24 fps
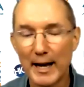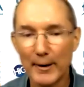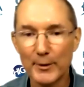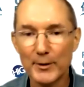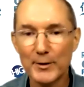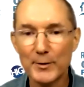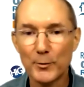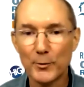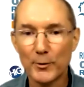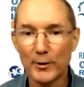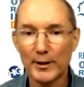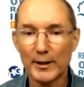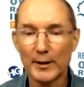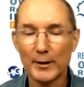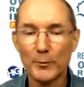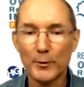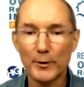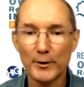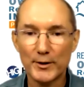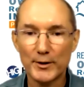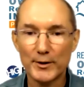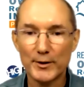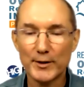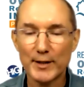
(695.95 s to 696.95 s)
it's more like,
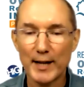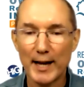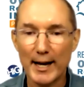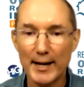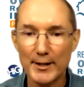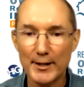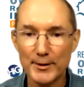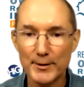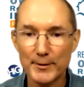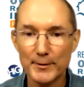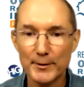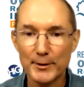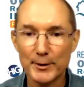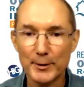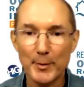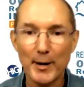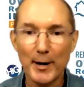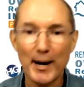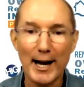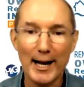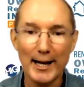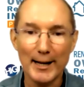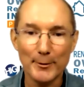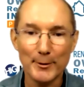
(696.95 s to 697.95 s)
what's the size of your
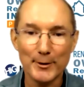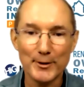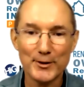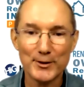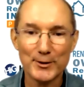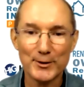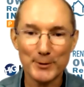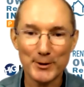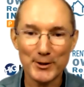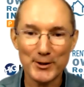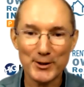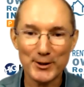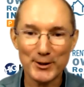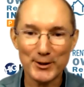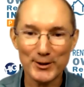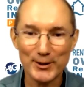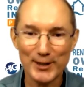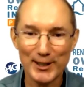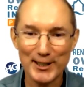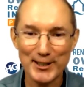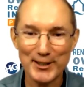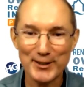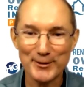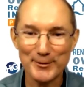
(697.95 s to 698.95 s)
pie? What's your
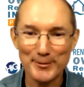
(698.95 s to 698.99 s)
slice of